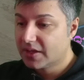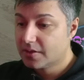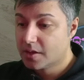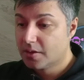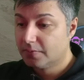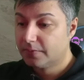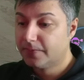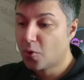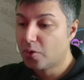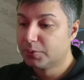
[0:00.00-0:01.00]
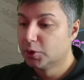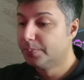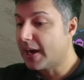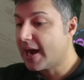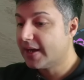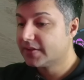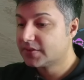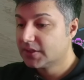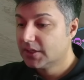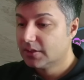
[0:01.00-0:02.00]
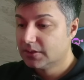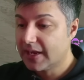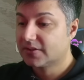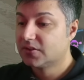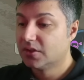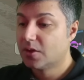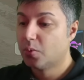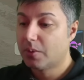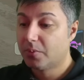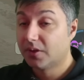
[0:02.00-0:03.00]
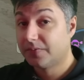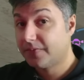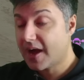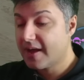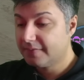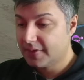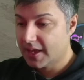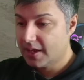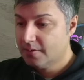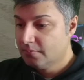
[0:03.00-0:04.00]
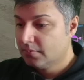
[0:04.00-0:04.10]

the 4 blue bars next to the 115 there